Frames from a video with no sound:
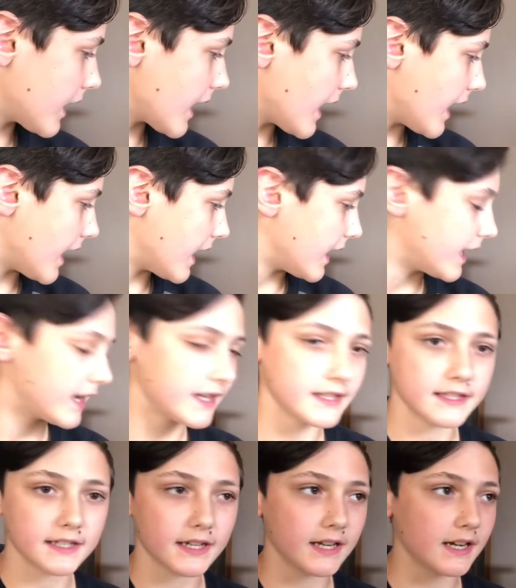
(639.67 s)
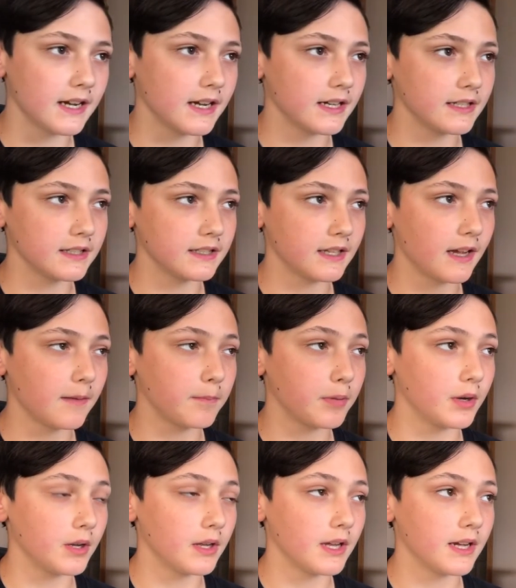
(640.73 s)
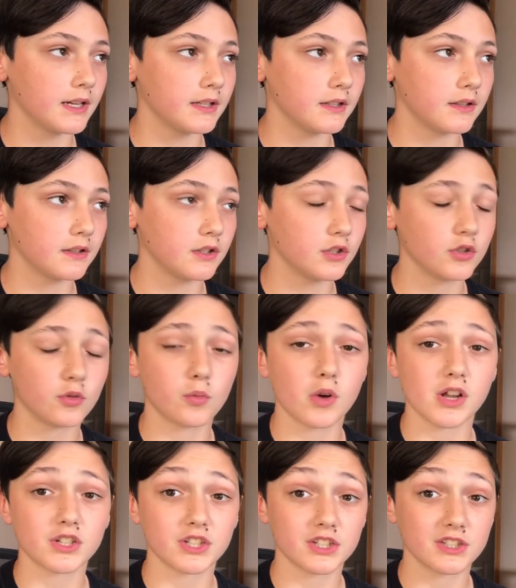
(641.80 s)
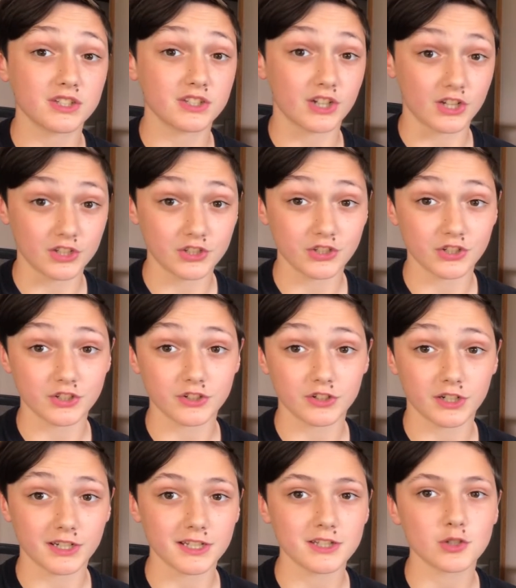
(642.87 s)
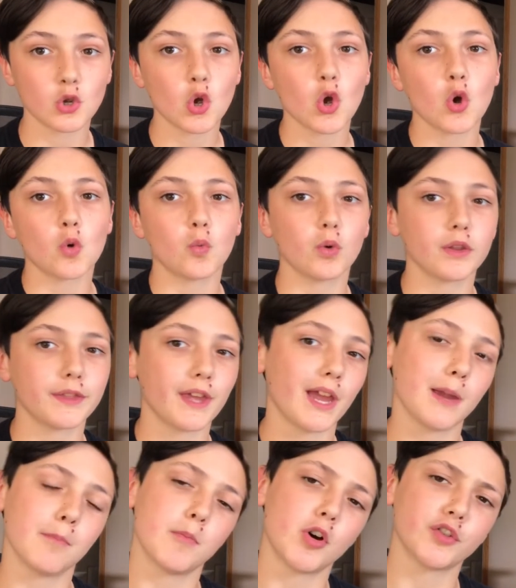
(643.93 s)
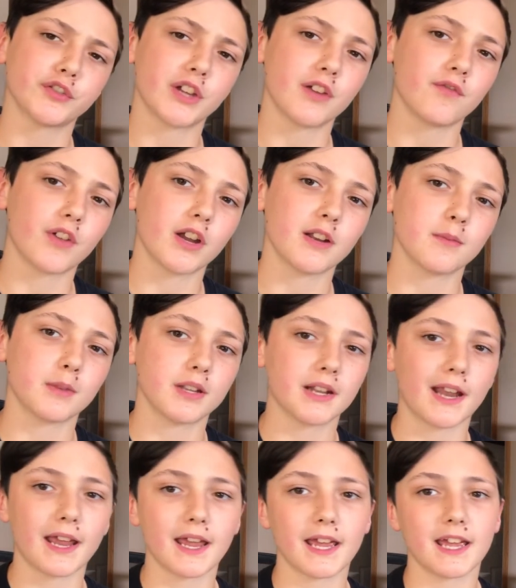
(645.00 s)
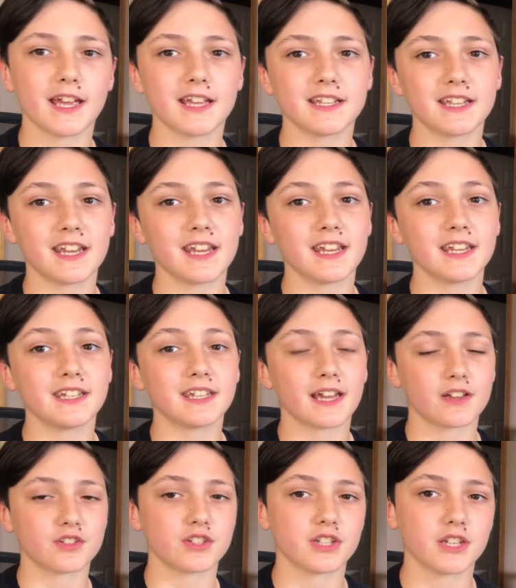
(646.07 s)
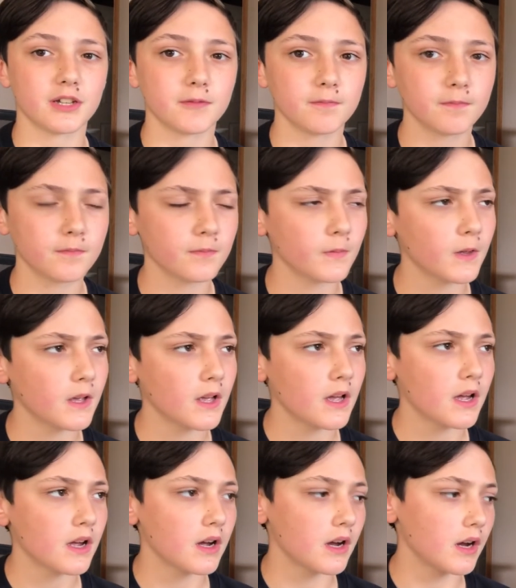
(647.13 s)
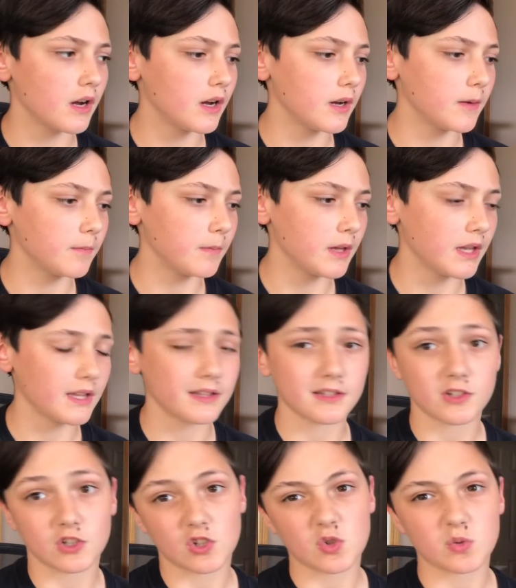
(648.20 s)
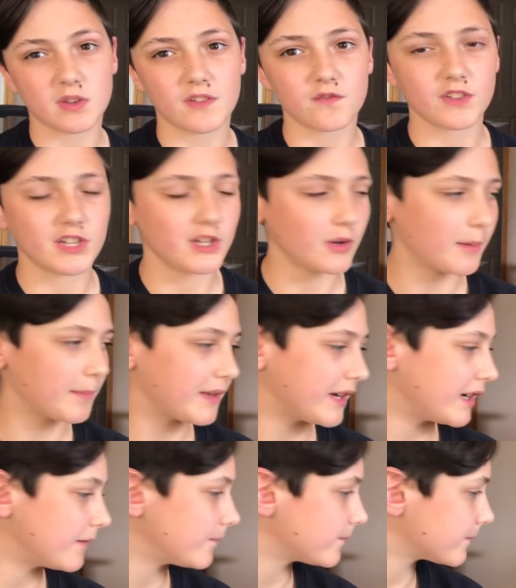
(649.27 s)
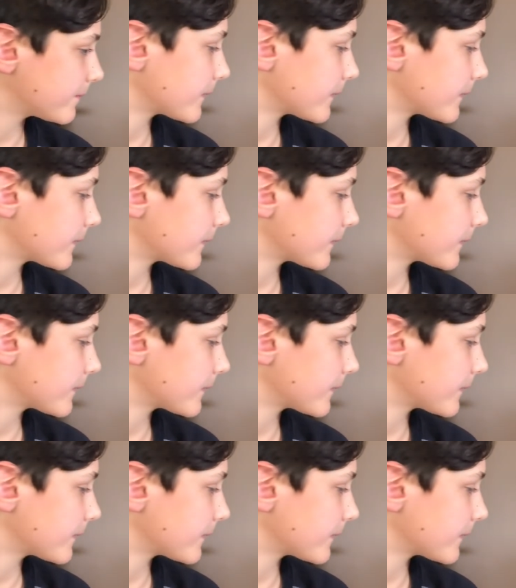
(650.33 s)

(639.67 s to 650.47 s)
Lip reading: Yeah, you'll want to dust your crickets with a multivitamin and a calcium. And it's also in that video up there.